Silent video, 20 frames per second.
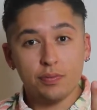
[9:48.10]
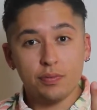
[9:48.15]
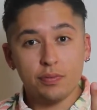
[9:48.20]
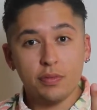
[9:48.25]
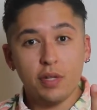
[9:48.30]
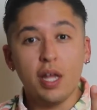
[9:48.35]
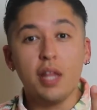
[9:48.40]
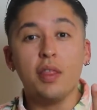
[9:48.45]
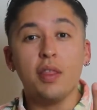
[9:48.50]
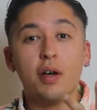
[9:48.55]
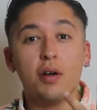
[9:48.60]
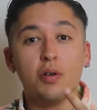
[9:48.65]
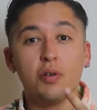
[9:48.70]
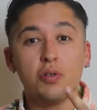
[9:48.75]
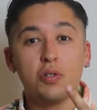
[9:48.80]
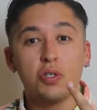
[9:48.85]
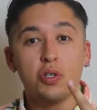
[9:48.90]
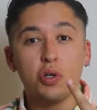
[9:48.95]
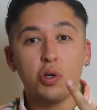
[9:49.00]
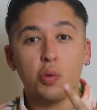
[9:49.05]
and
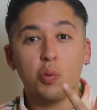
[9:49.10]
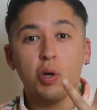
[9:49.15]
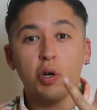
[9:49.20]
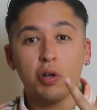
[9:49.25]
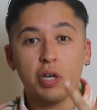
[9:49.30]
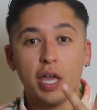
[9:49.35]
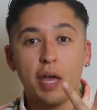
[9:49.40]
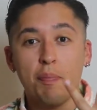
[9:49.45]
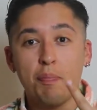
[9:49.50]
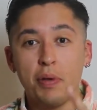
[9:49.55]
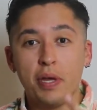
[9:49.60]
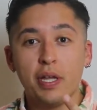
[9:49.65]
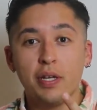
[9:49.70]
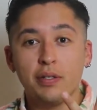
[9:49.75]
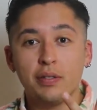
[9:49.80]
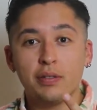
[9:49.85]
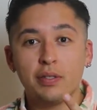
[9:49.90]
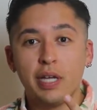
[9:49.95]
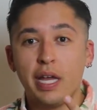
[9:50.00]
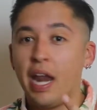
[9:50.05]
those who will get
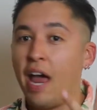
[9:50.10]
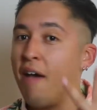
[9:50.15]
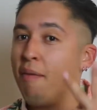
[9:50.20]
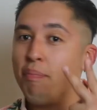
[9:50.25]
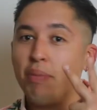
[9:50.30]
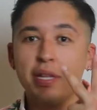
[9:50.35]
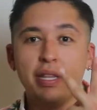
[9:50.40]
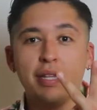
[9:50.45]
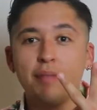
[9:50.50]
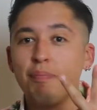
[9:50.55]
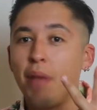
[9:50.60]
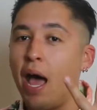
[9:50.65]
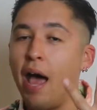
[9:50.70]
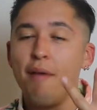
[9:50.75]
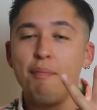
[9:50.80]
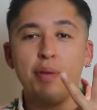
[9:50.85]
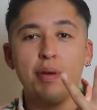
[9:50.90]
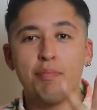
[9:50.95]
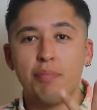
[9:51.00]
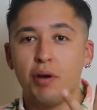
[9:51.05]
bit. And I've
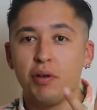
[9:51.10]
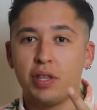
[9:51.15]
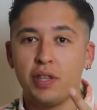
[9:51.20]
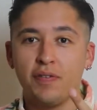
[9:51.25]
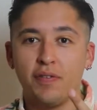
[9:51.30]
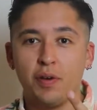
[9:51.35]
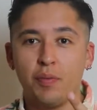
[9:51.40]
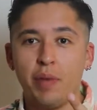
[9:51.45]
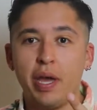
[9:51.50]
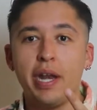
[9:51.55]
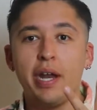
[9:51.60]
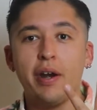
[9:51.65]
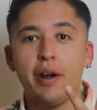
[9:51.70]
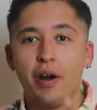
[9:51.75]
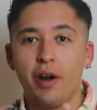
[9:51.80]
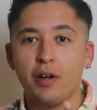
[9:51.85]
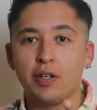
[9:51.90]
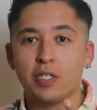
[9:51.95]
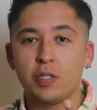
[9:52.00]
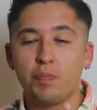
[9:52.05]
been both of them, and it
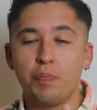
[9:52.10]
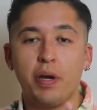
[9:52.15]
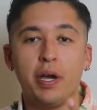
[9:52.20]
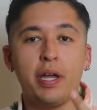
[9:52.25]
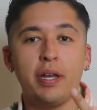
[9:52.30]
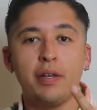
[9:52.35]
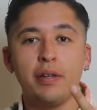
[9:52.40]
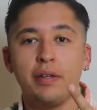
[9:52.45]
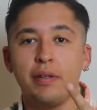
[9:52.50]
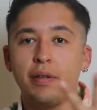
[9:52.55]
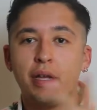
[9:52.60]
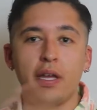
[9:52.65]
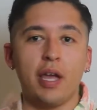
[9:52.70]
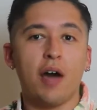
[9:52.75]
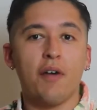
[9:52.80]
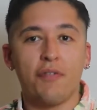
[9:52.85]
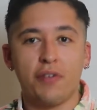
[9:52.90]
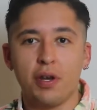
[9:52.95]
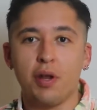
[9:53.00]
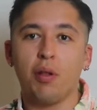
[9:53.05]
hurts, but
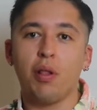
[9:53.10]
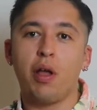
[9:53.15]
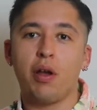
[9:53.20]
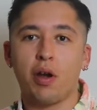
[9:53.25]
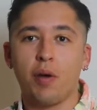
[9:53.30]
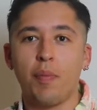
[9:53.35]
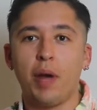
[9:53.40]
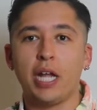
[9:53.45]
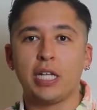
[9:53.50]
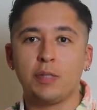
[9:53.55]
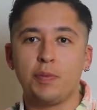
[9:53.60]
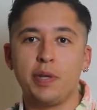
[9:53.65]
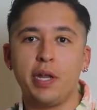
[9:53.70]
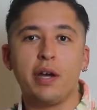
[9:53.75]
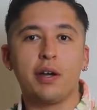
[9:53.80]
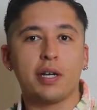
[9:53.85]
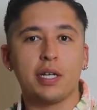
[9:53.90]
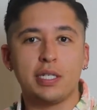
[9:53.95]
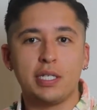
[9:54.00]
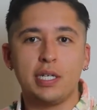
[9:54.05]
Alfie no longer bites me
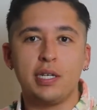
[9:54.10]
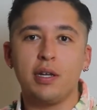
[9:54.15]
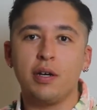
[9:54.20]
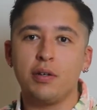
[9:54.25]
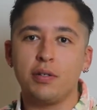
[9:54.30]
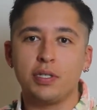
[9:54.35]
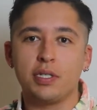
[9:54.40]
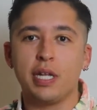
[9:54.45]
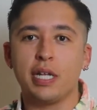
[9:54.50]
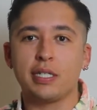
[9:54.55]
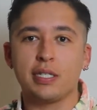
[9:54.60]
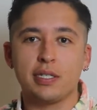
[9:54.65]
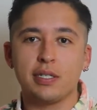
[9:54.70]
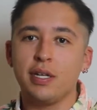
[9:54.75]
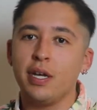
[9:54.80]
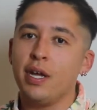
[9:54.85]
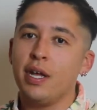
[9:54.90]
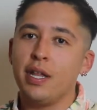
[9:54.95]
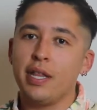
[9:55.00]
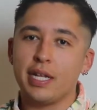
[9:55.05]
now because he knows that's
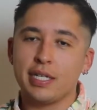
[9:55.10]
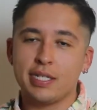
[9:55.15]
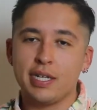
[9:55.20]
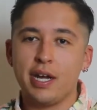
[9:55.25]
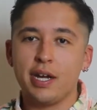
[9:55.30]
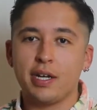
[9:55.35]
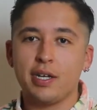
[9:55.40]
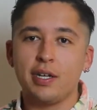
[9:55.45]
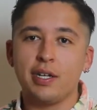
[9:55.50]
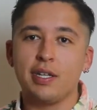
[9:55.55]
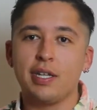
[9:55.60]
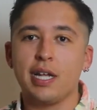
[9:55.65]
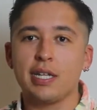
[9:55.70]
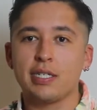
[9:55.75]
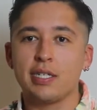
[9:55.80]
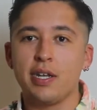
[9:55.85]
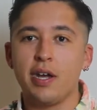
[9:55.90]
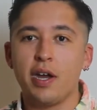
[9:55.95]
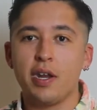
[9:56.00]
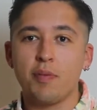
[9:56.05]
not good.
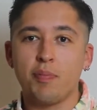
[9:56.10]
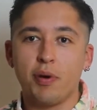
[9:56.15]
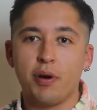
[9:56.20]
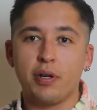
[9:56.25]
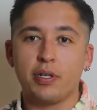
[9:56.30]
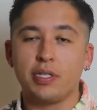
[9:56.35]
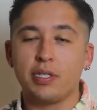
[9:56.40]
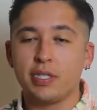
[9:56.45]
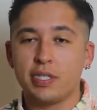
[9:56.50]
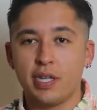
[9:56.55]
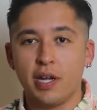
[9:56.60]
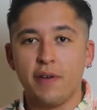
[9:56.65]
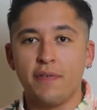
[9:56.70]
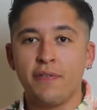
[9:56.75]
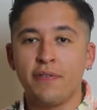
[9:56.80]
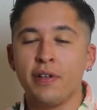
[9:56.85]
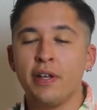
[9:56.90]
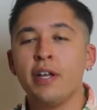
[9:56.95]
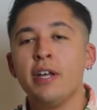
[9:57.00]
That's naughty bird stuff.